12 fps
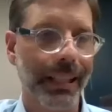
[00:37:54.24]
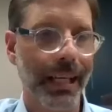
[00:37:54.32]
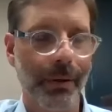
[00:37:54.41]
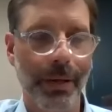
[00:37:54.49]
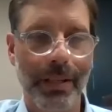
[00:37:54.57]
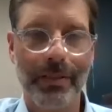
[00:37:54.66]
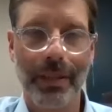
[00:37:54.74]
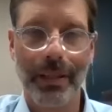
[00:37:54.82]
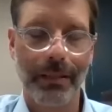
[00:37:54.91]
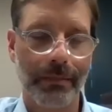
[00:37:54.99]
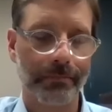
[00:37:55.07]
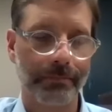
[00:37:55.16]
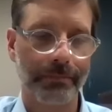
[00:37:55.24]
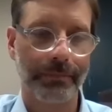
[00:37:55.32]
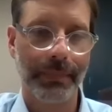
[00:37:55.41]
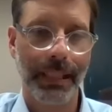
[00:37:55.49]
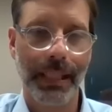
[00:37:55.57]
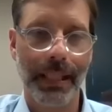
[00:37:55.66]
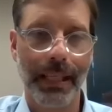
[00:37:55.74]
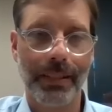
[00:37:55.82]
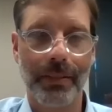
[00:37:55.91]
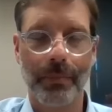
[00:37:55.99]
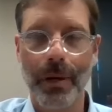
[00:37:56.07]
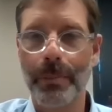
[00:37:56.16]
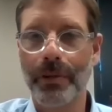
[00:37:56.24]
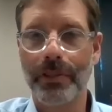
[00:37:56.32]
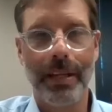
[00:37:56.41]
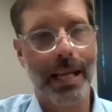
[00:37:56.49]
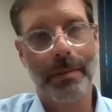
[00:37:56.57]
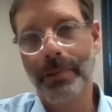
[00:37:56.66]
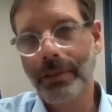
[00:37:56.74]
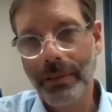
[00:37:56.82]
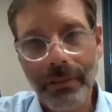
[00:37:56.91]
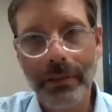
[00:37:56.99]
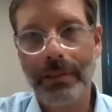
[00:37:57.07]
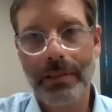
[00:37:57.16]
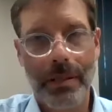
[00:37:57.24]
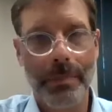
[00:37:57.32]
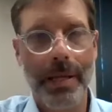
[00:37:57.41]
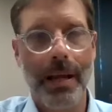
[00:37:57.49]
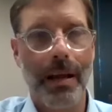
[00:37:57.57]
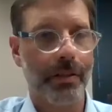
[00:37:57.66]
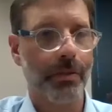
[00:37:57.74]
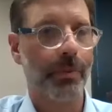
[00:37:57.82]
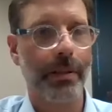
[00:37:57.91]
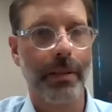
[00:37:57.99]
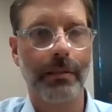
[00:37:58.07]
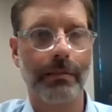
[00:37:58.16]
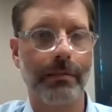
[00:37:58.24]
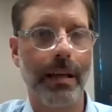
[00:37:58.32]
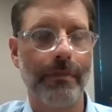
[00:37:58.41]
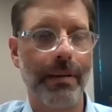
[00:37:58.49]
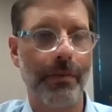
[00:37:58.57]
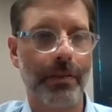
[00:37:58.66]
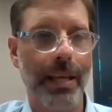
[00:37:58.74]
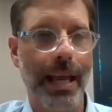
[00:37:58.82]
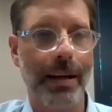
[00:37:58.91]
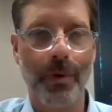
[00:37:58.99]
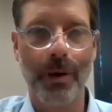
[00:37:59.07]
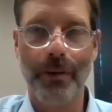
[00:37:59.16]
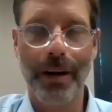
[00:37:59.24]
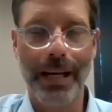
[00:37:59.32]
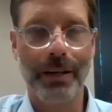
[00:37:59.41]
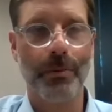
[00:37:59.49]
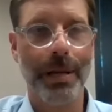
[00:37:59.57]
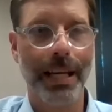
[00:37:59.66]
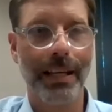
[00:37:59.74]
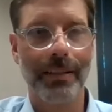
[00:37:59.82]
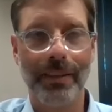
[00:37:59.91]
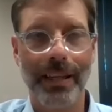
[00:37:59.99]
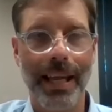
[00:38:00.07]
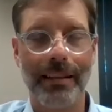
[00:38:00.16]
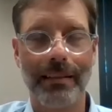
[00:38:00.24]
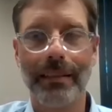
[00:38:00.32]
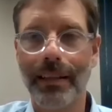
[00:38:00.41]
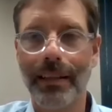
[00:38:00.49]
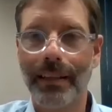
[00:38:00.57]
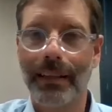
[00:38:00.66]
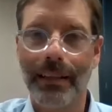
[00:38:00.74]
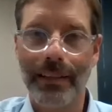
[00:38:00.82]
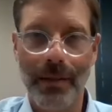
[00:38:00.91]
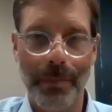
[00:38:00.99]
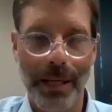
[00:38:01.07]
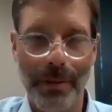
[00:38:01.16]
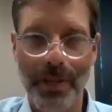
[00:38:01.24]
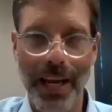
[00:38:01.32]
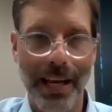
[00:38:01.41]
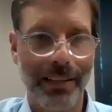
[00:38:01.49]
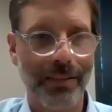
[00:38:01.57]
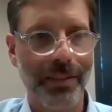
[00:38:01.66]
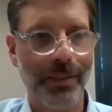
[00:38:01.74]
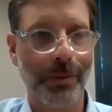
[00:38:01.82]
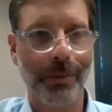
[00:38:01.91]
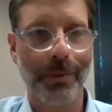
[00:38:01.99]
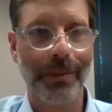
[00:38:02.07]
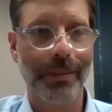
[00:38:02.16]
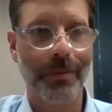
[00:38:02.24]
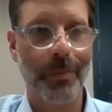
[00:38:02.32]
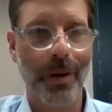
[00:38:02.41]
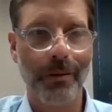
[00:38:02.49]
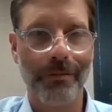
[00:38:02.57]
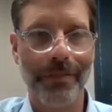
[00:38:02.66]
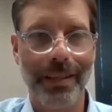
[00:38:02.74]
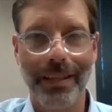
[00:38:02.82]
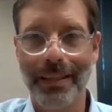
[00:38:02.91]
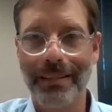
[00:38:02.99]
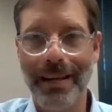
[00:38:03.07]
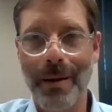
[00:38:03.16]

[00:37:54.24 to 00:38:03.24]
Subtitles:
you know, it's a rubber stamp, to be honest with you. I've never sat in one of our annual meetings and had somebody object to one of the